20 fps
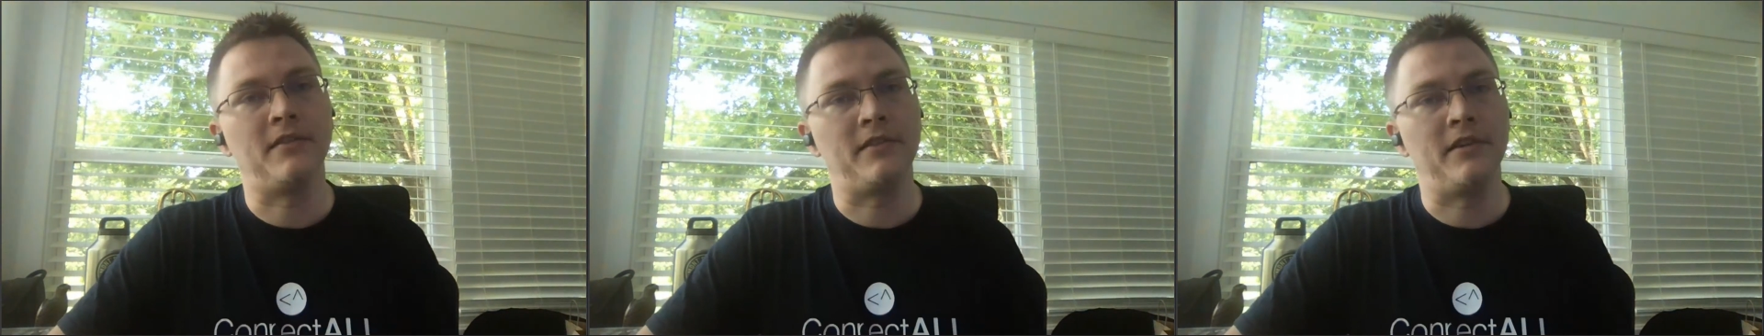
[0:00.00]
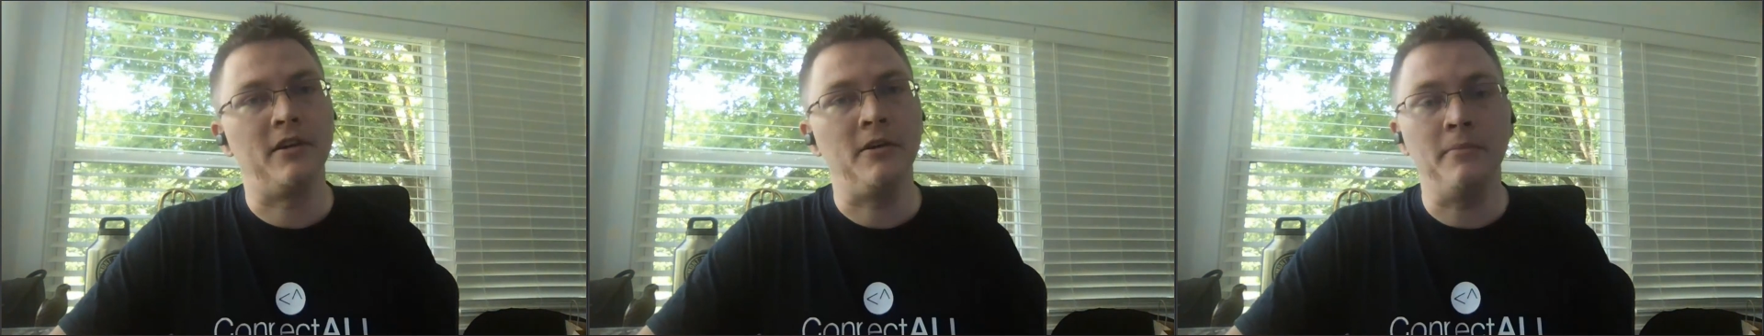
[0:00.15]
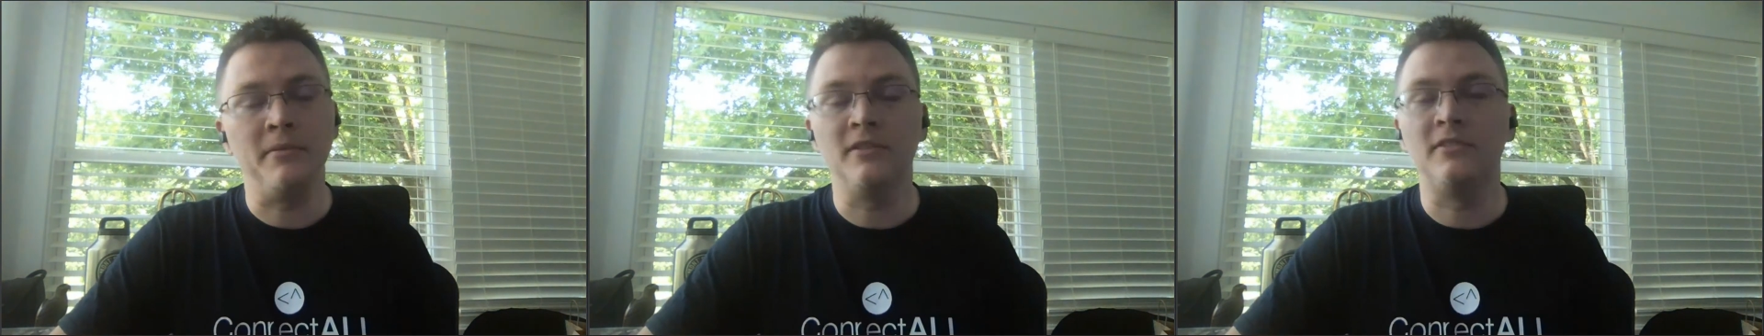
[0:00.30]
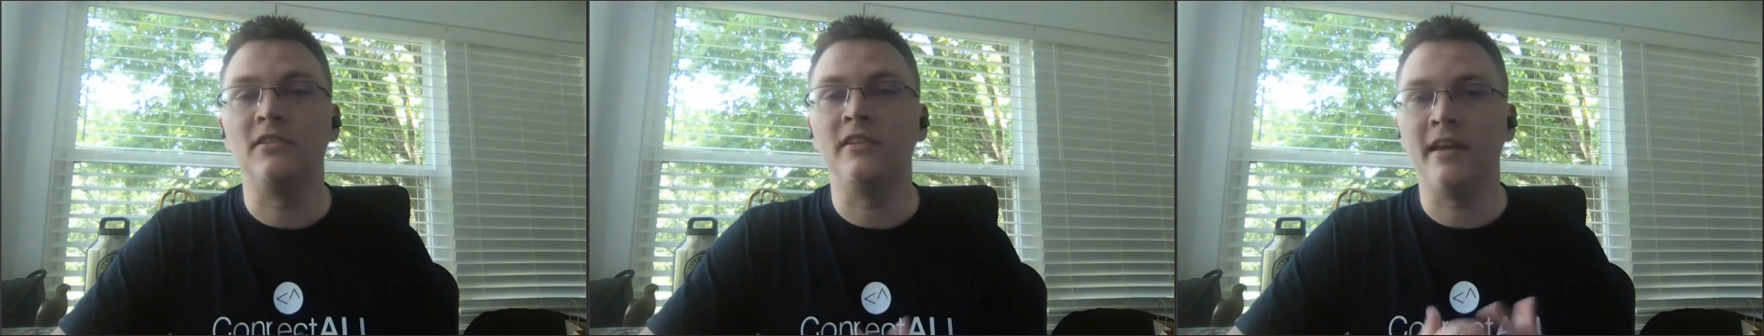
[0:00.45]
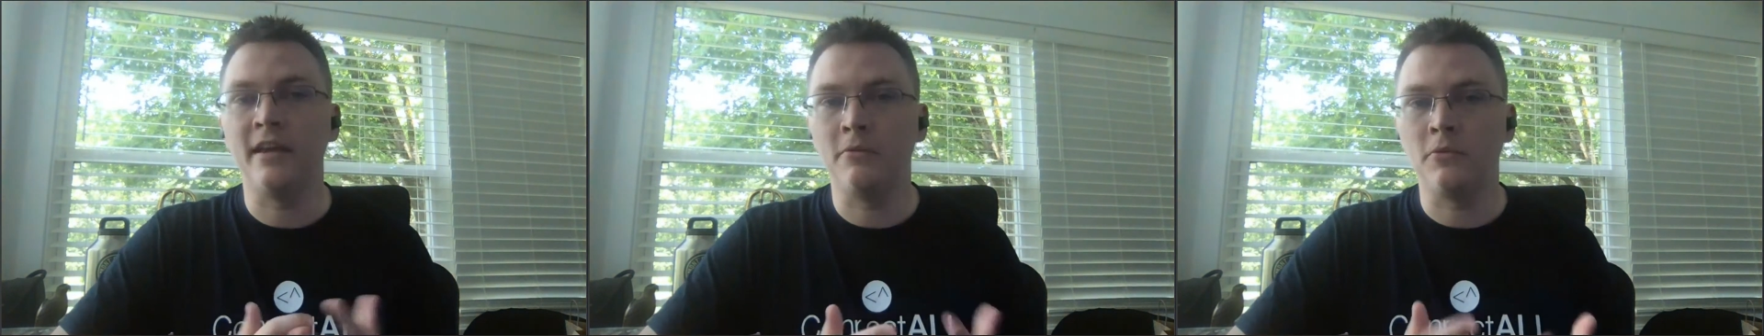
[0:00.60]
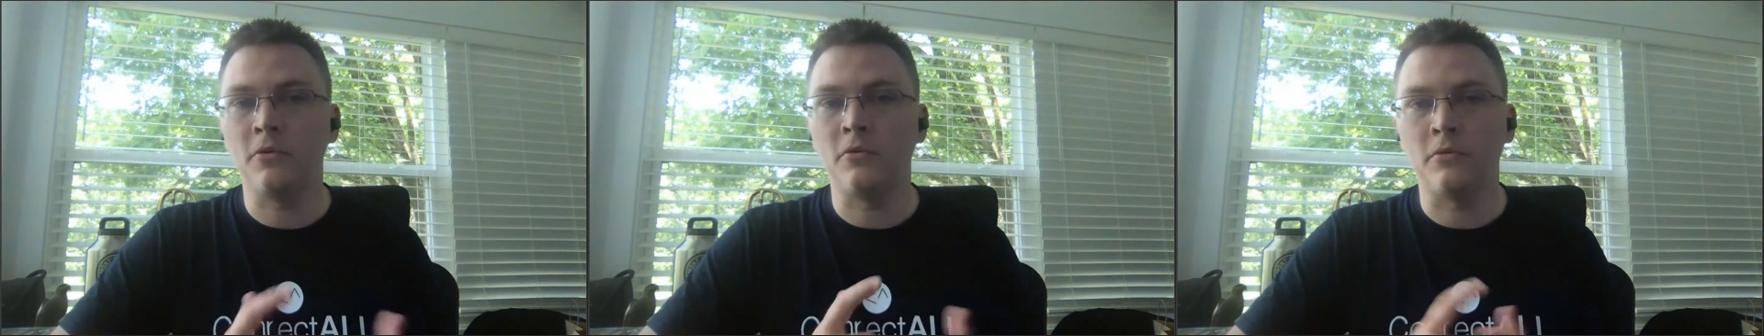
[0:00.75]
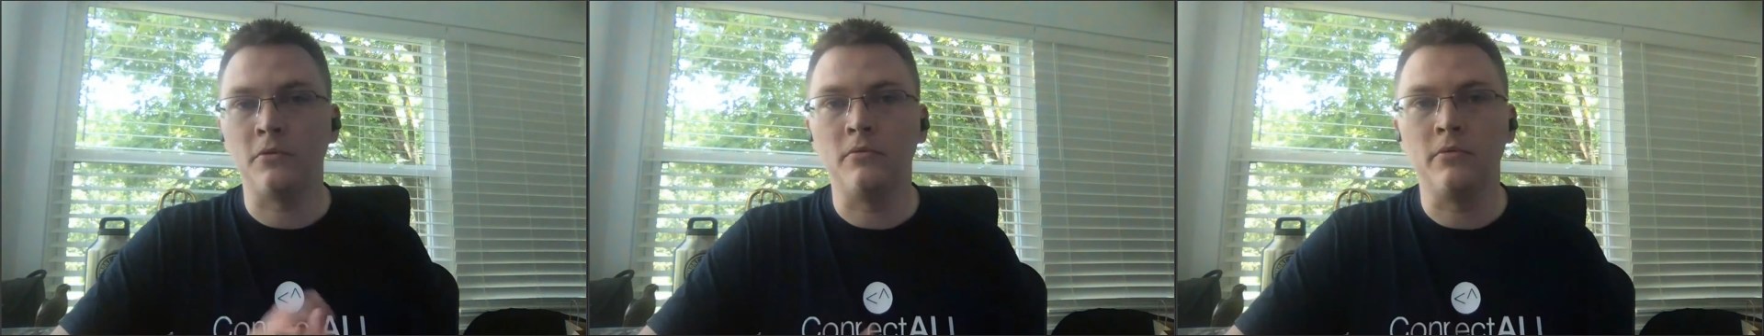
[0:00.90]
but today
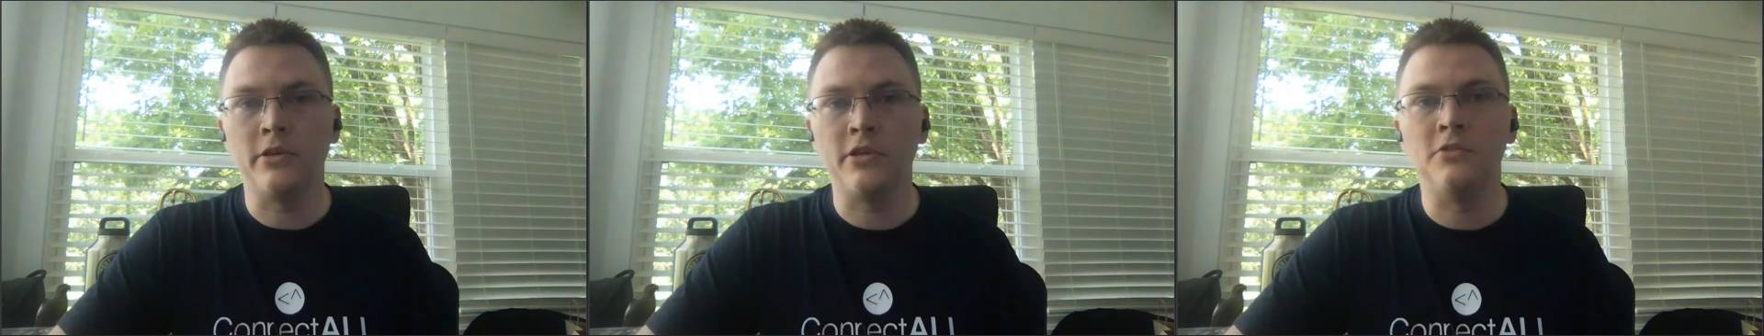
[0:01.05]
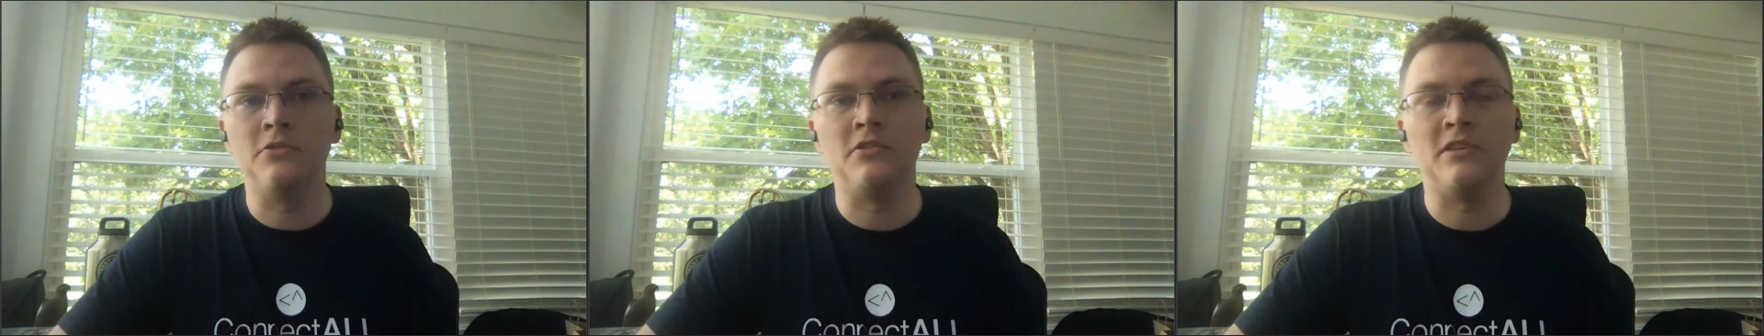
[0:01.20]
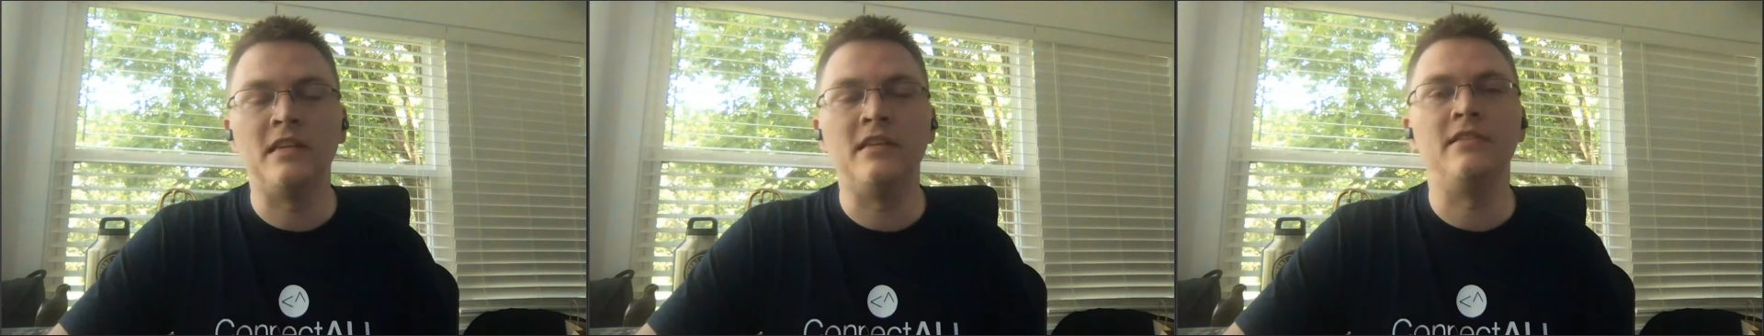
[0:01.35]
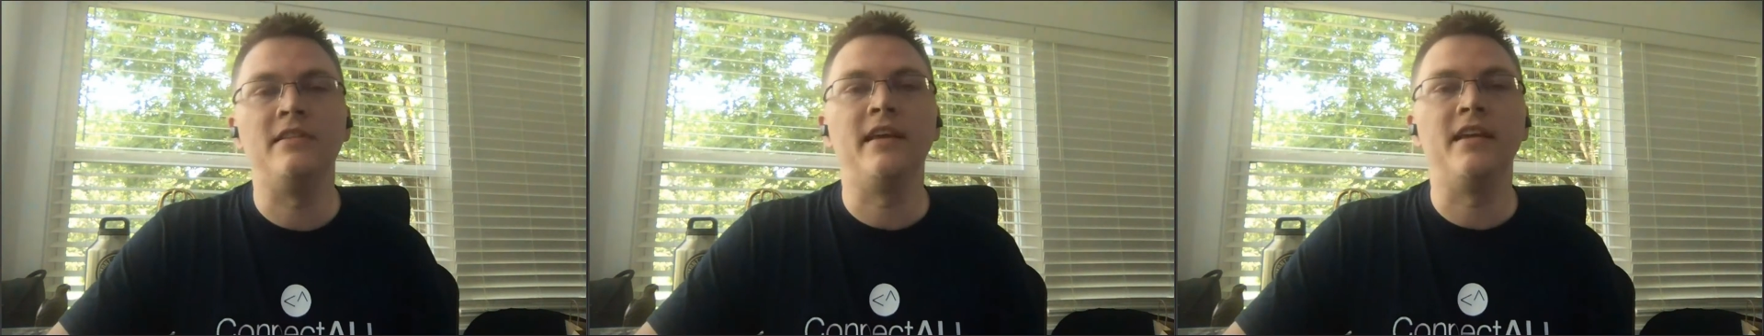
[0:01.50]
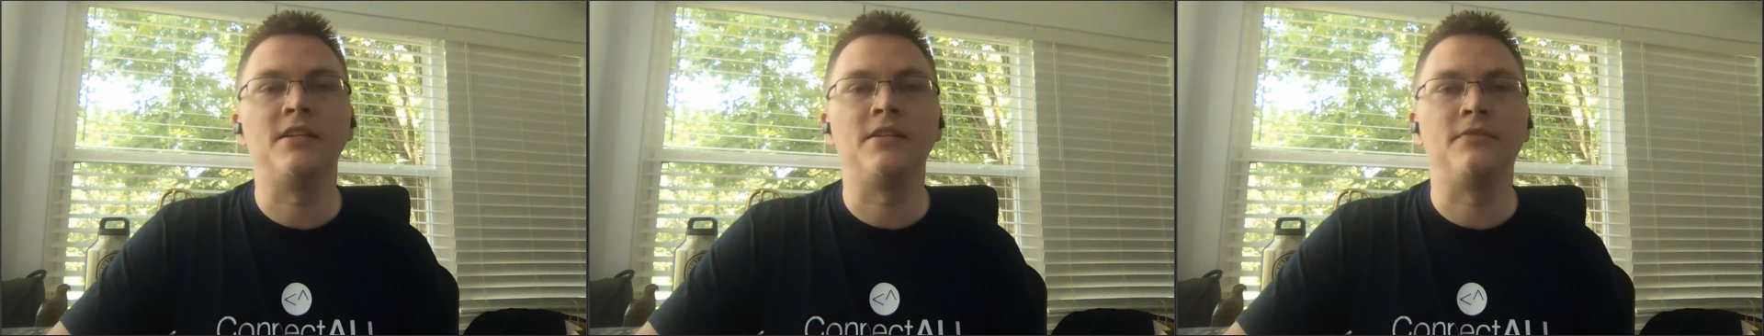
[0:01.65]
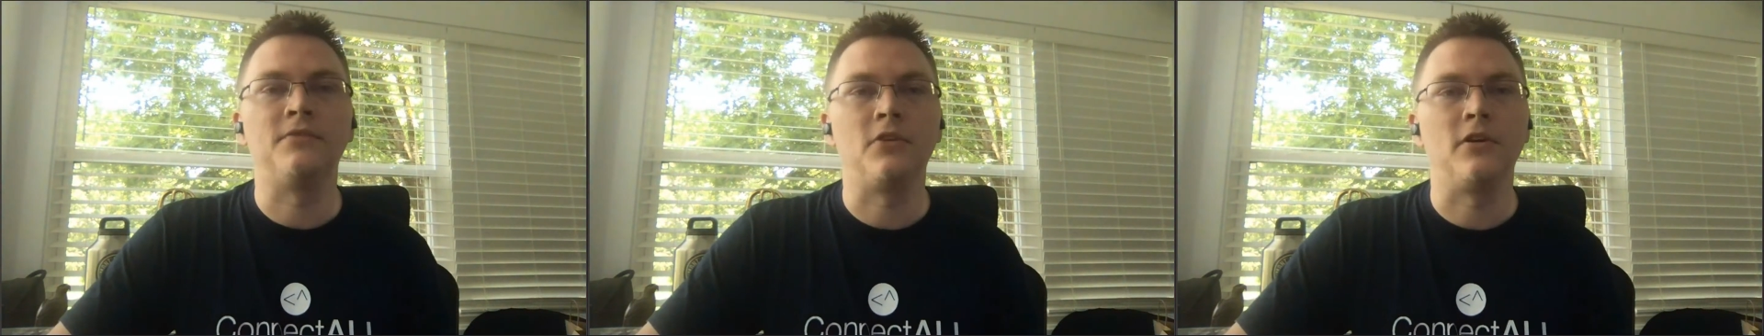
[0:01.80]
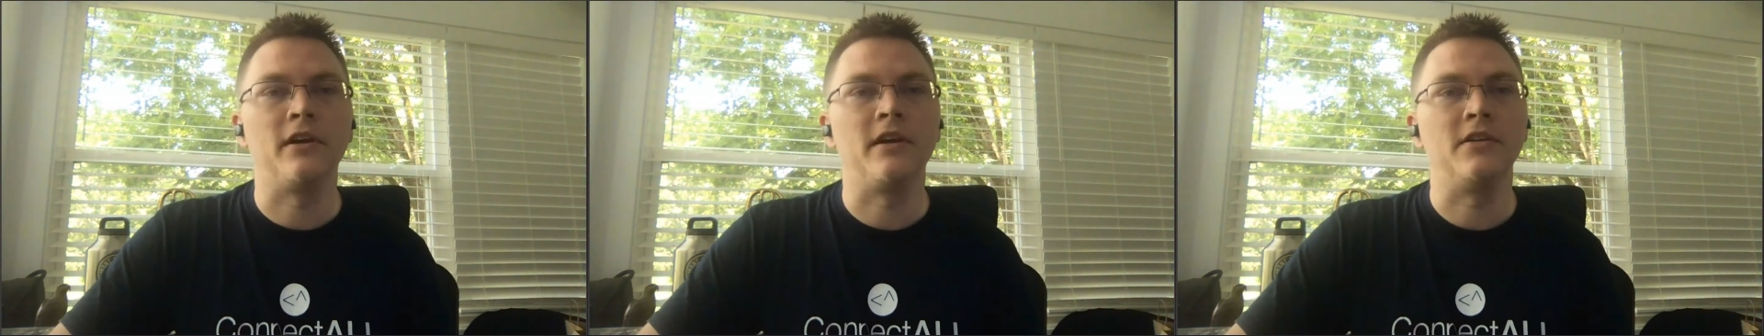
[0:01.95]
we'll use Zendesk for
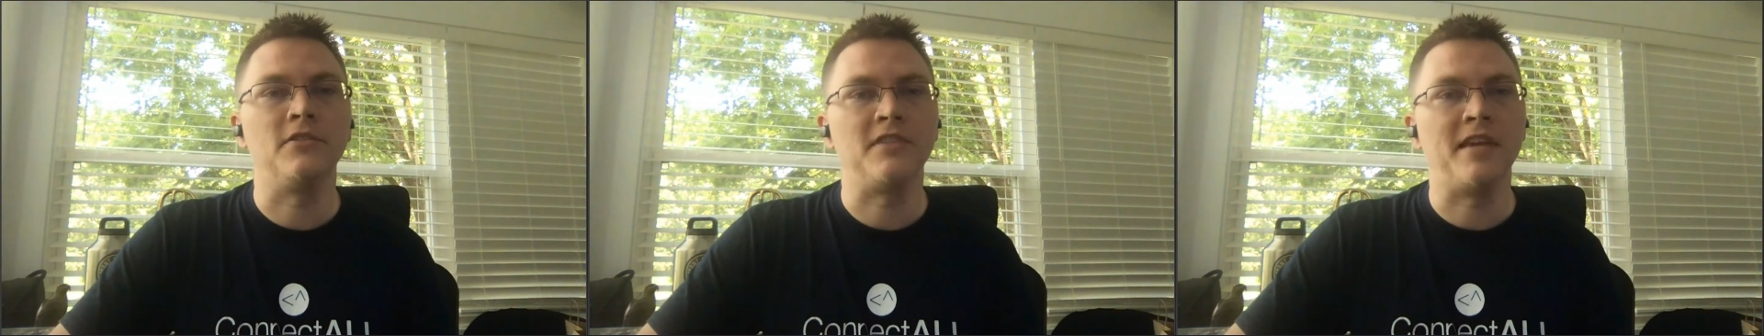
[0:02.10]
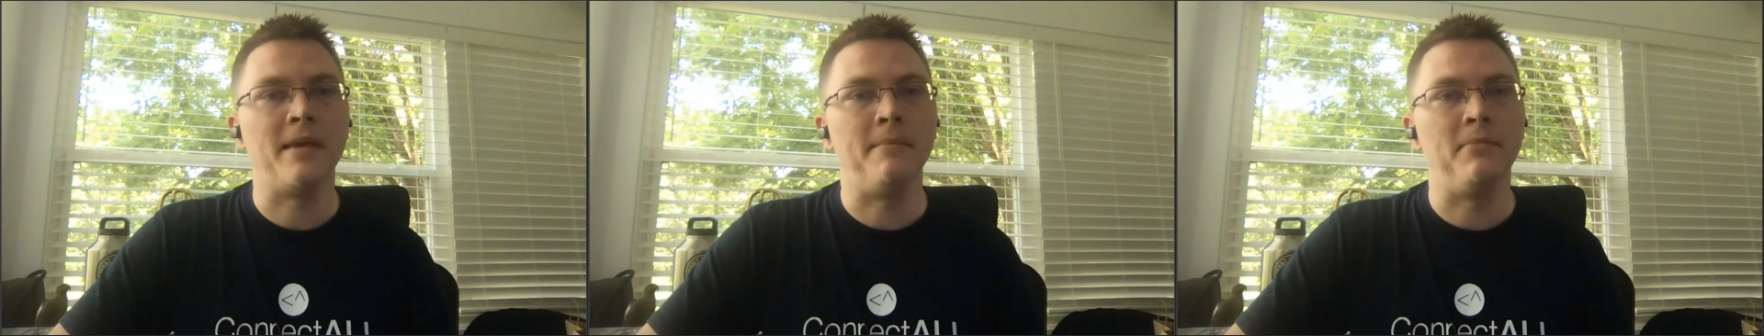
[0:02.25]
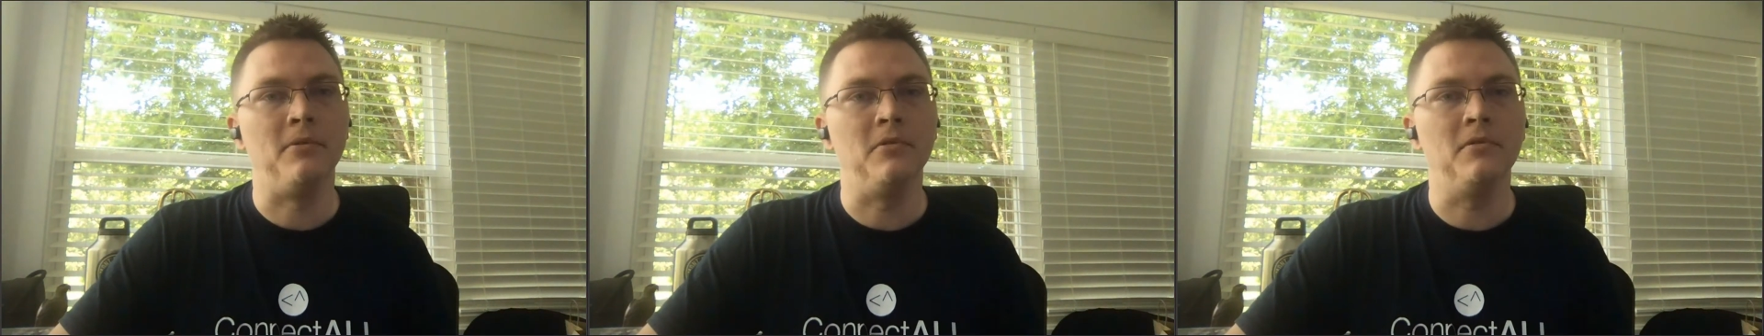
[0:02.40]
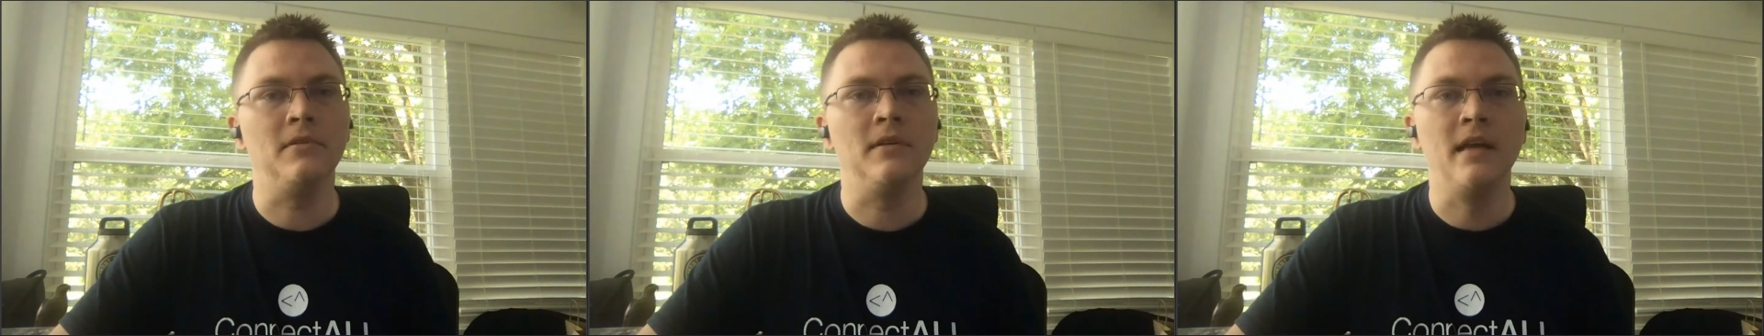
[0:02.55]
our example,